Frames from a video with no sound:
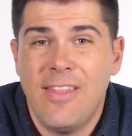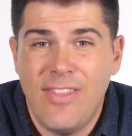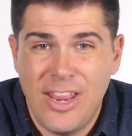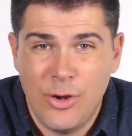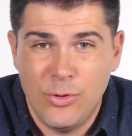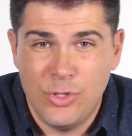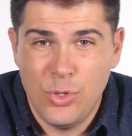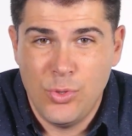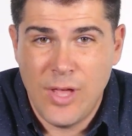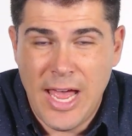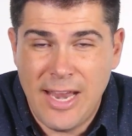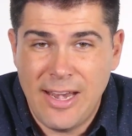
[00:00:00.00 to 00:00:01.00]
they don't do
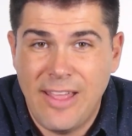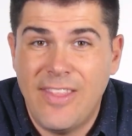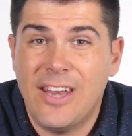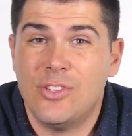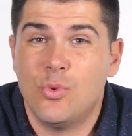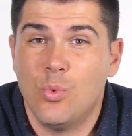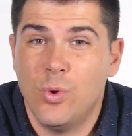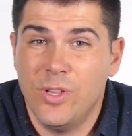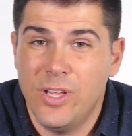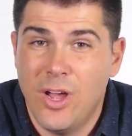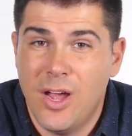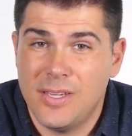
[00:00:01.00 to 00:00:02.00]
that, and that is
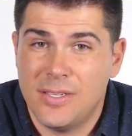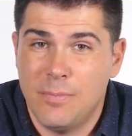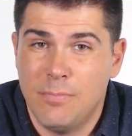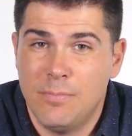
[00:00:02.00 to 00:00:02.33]
really awesome.